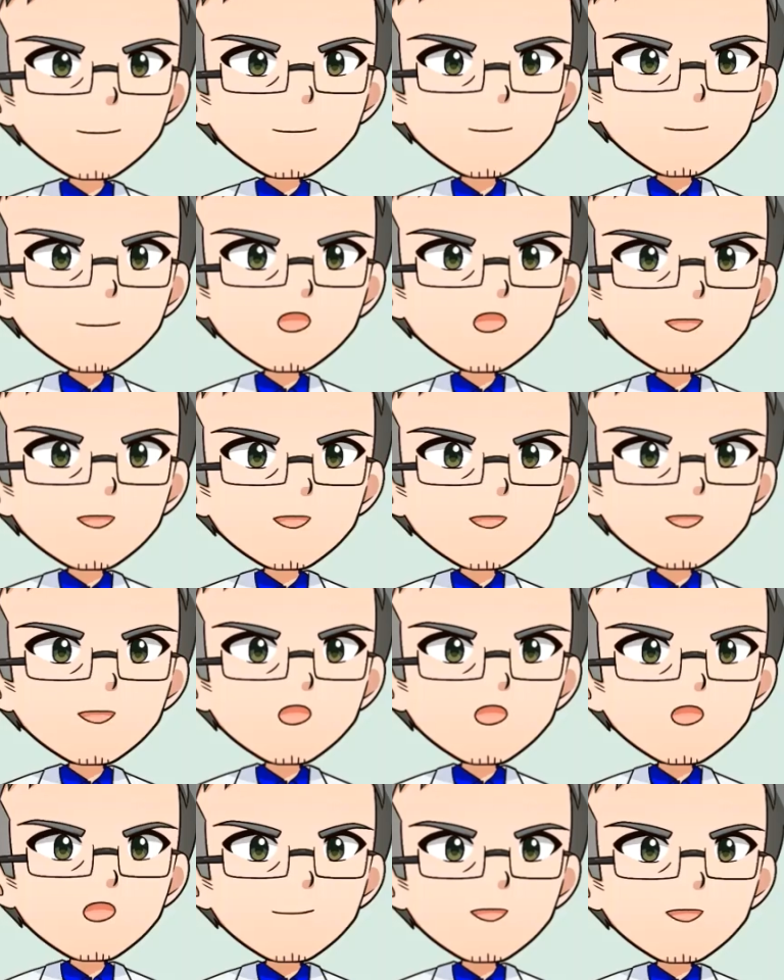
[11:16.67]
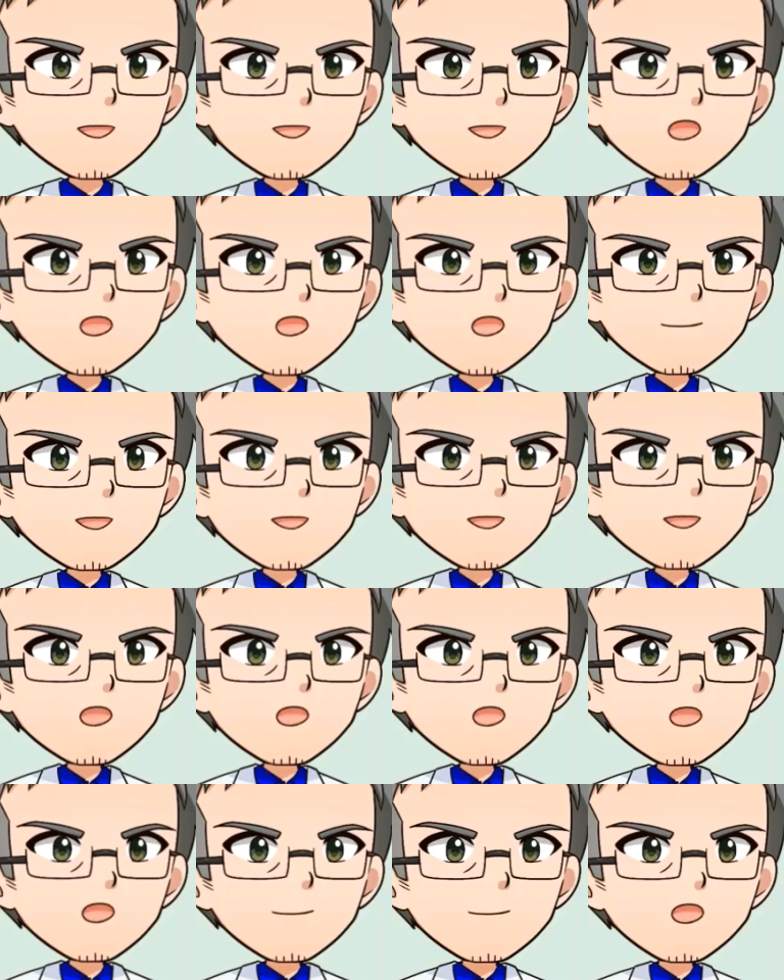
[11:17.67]
Many more. Think
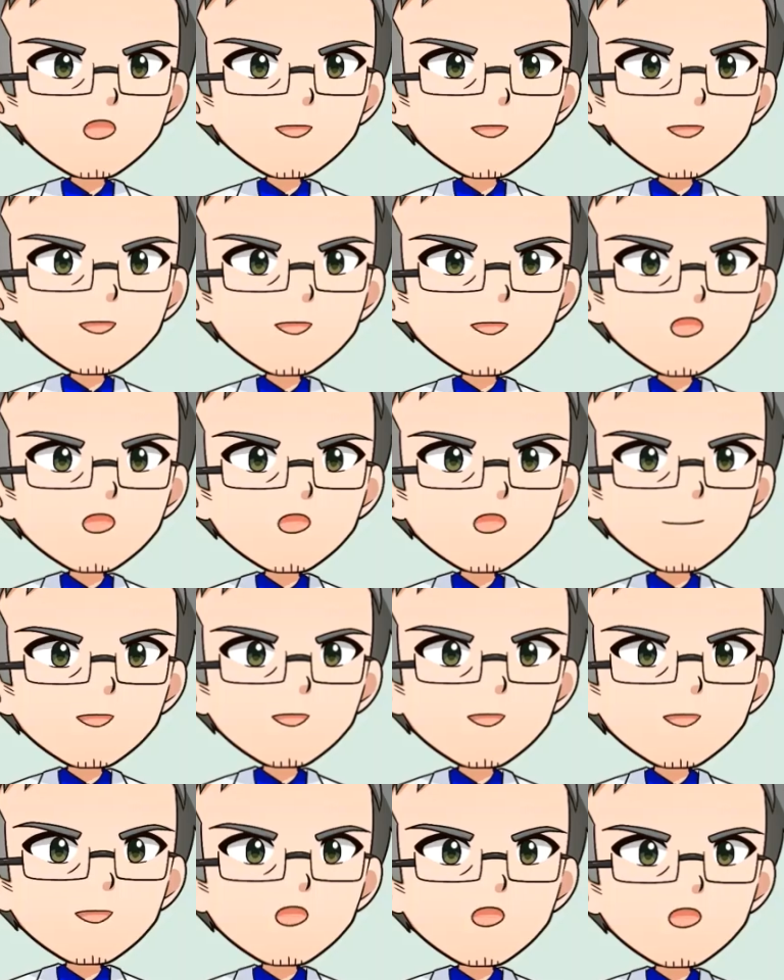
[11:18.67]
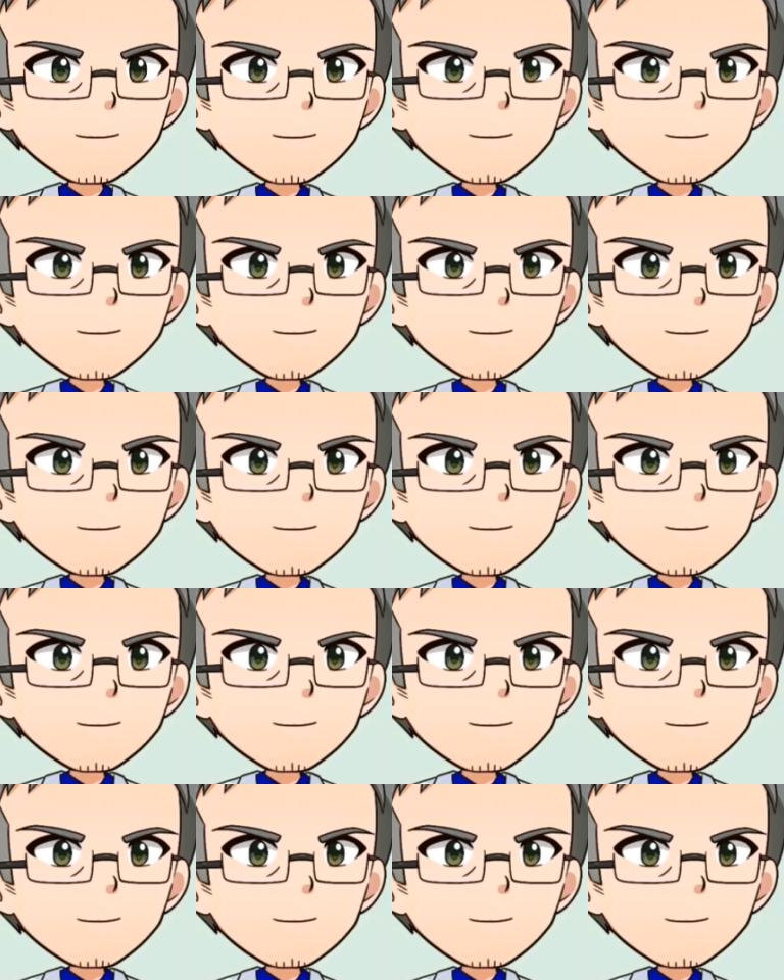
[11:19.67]
about the apps you use.